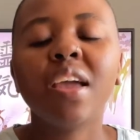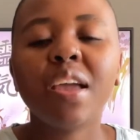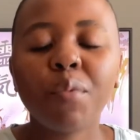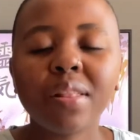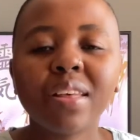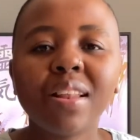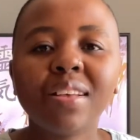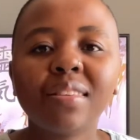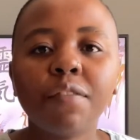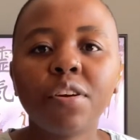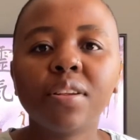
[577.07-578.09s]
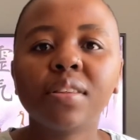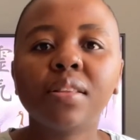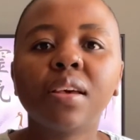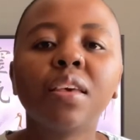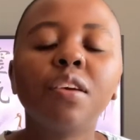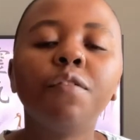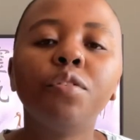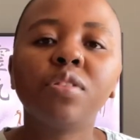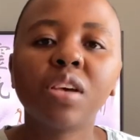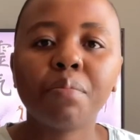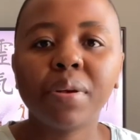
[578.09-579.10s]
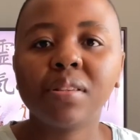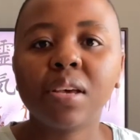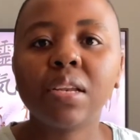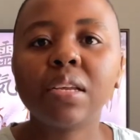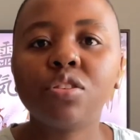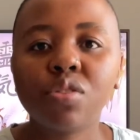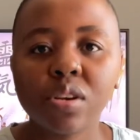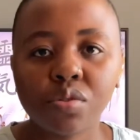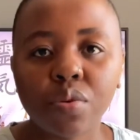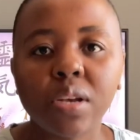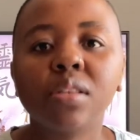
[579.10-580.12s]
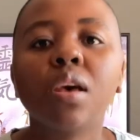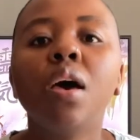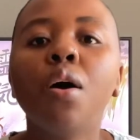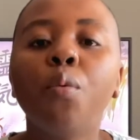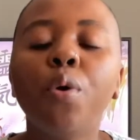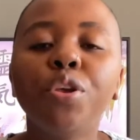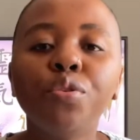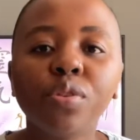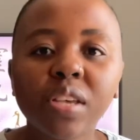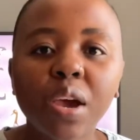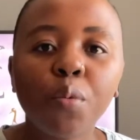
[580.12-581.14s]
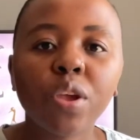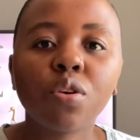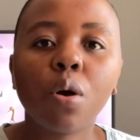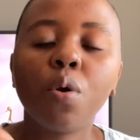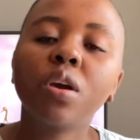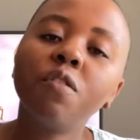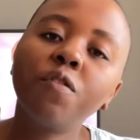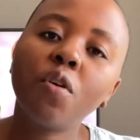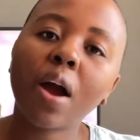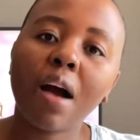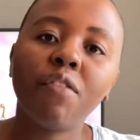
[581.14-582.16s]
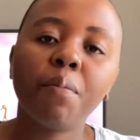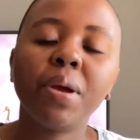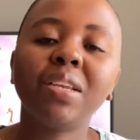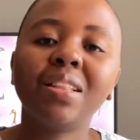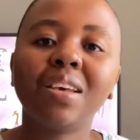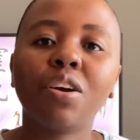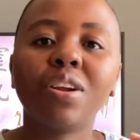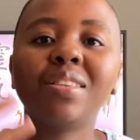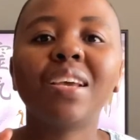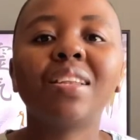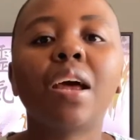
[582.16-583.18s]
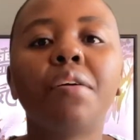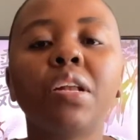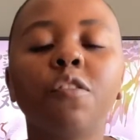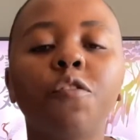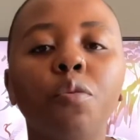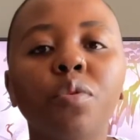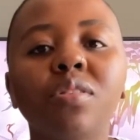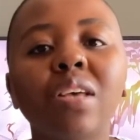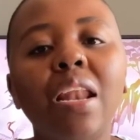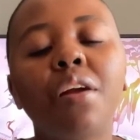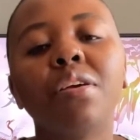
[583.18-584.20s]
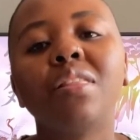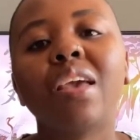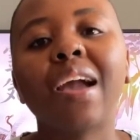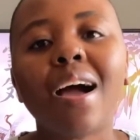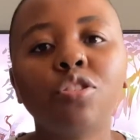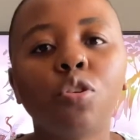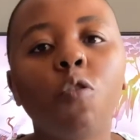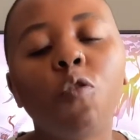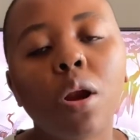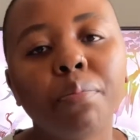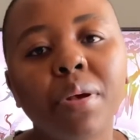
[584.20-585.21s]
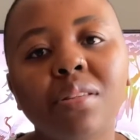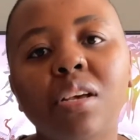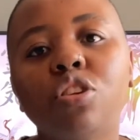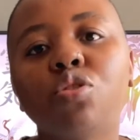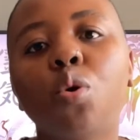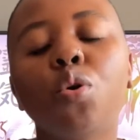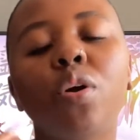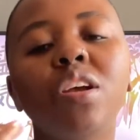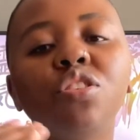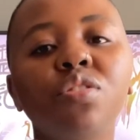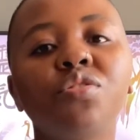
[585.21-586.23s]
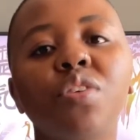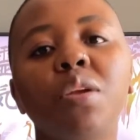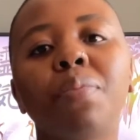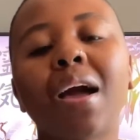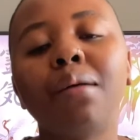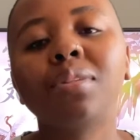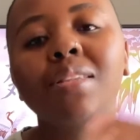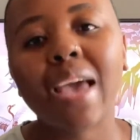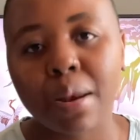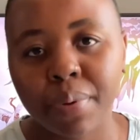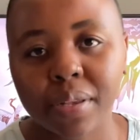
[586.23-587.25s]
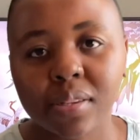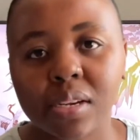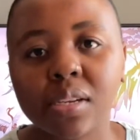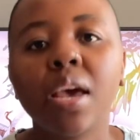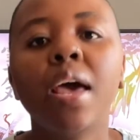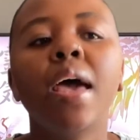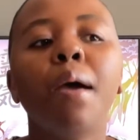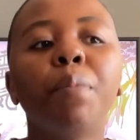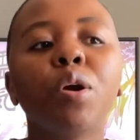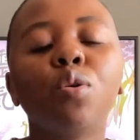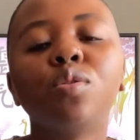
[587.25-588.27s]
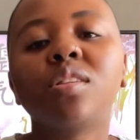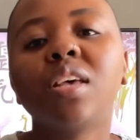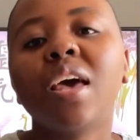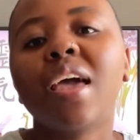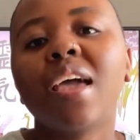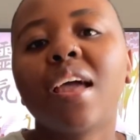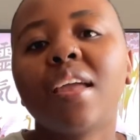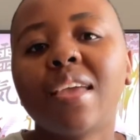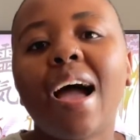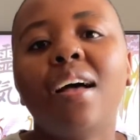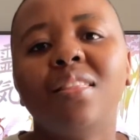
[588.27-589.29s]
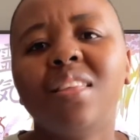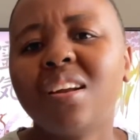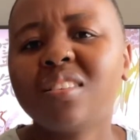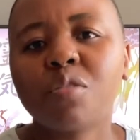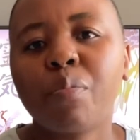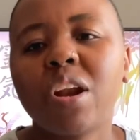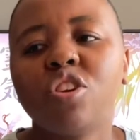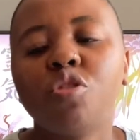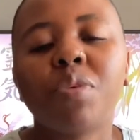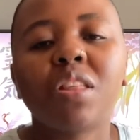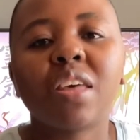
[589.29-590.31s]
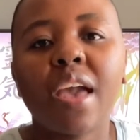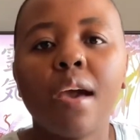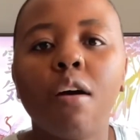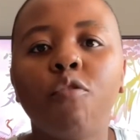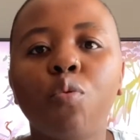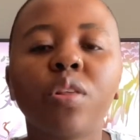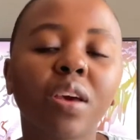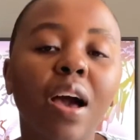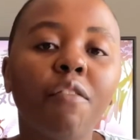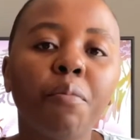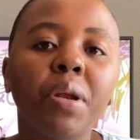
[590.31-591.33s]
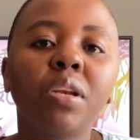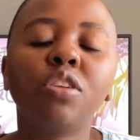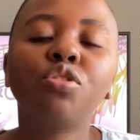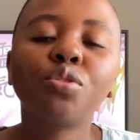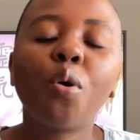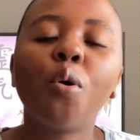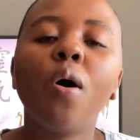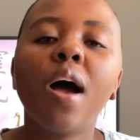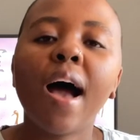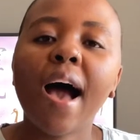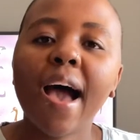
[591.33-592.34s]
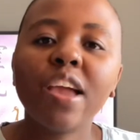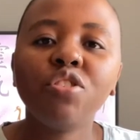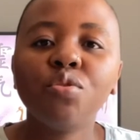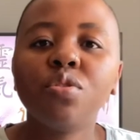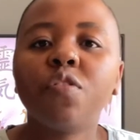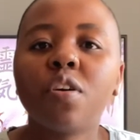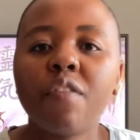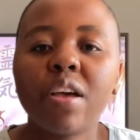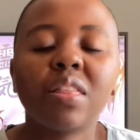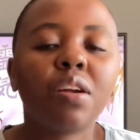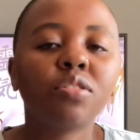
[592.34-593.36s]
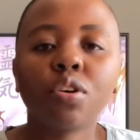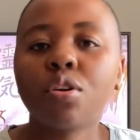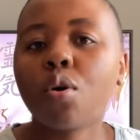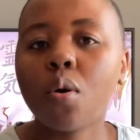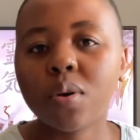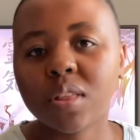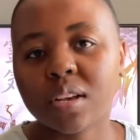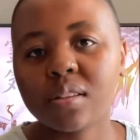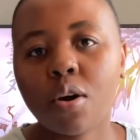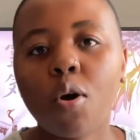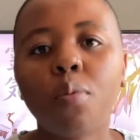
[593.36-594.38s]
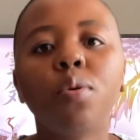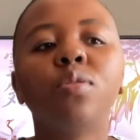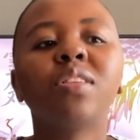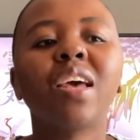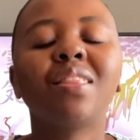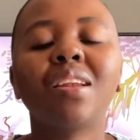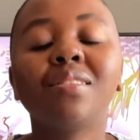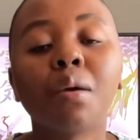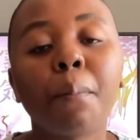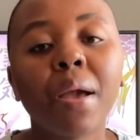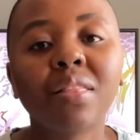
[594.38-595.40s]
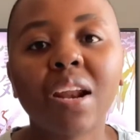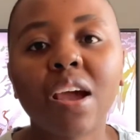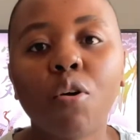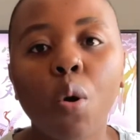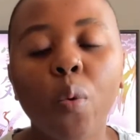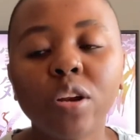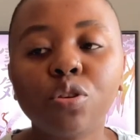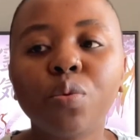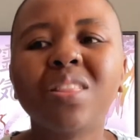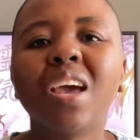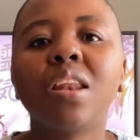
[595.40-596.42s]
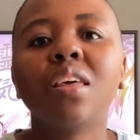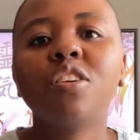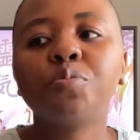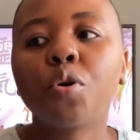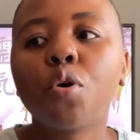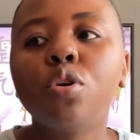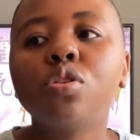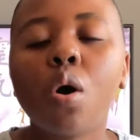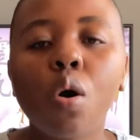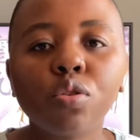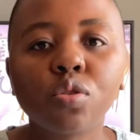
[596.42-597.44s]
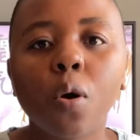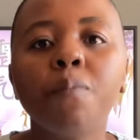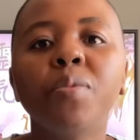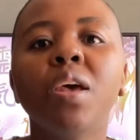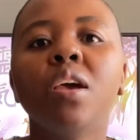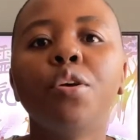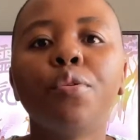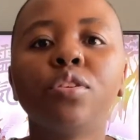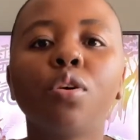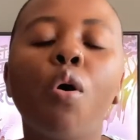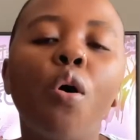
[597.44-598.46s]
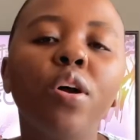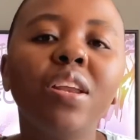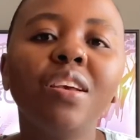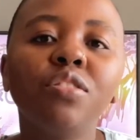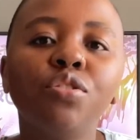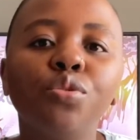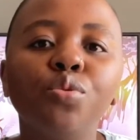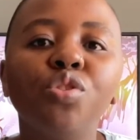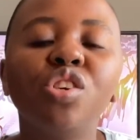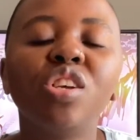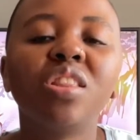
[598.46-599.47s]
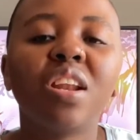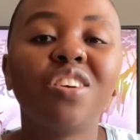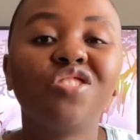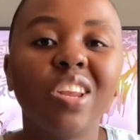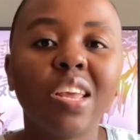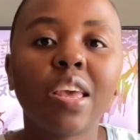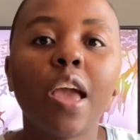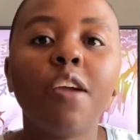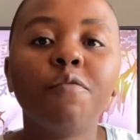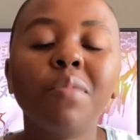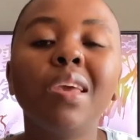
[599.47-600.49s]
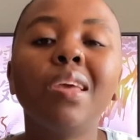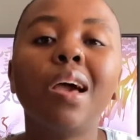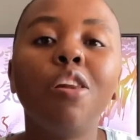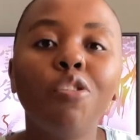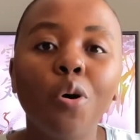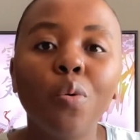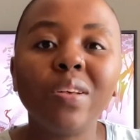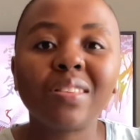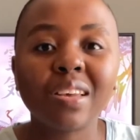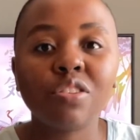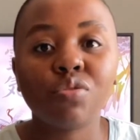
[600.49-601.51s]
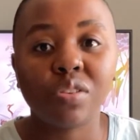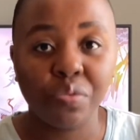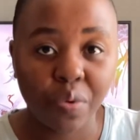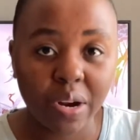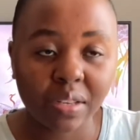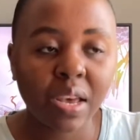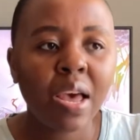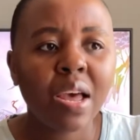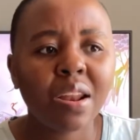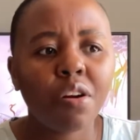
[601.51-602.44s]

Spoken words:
when they, let's say for instance, they give you 10% interest rate, when you're working for government and they're going to take directly from your salary, they cut off 1%, so your interest rate becomes 9%, because that is the partnership that they have with government. And so I knew for a fact that I was going to go with SA Home Loans, and that is the bank that I went with. And that is because also it was the only institution that actually gave me a lowest interest rate. Now